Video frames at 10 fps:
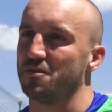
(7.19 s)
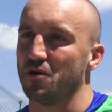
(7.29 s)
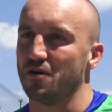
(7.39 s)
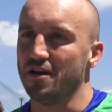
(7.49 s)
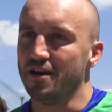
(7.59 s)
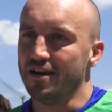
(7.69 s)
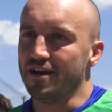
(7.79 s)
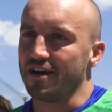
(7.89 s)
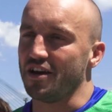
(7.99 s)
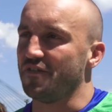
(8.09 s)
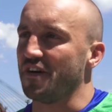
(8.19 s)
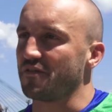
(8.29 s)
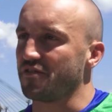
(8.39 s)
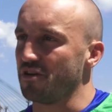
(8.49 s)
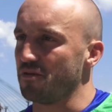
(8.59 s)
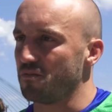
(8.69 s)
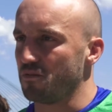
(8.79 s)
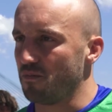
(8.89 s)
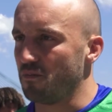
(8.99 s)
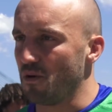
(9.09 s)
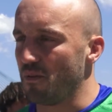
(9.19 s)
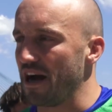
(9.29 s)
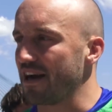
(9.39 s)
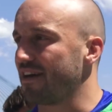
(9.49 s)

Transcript: but thankfully we're back.